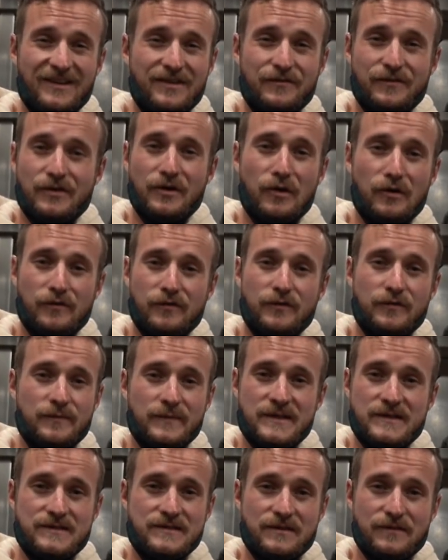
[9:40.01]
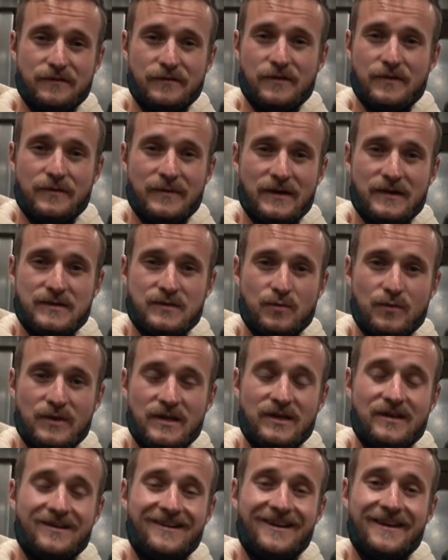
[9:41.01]
living off of pizza for the past
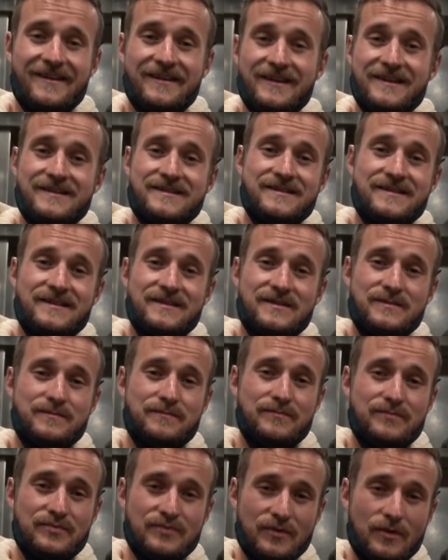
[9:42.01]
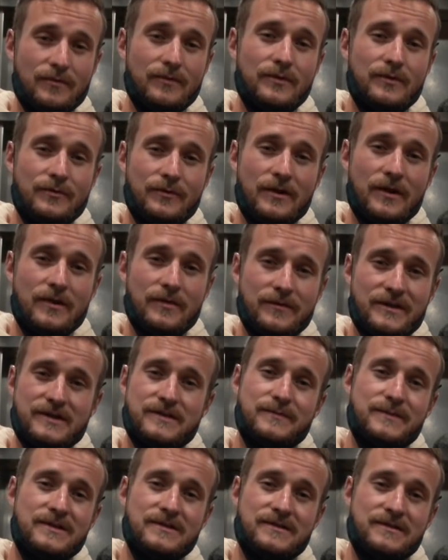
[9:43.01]
week, and this is probably one of the
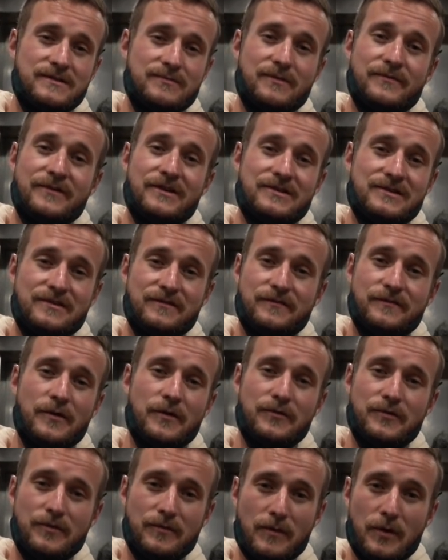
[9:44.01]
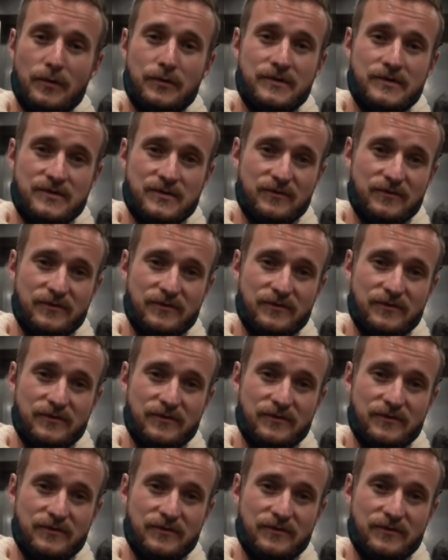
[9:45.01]
best pizzas we've actually found in Malta so